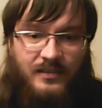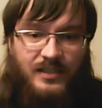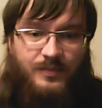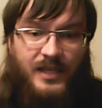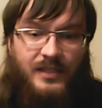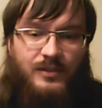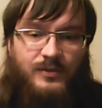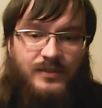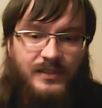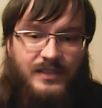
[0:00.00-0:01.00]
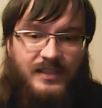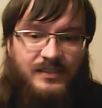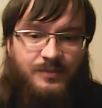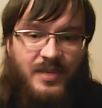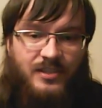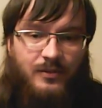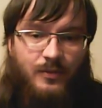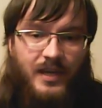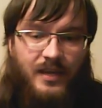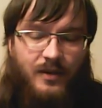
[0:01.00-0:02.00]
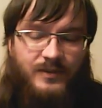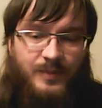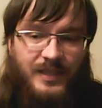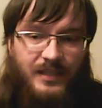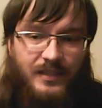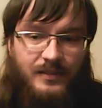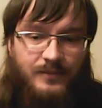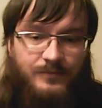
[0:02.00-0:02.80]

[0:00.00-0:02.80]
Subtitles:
just by using that special way of speaking.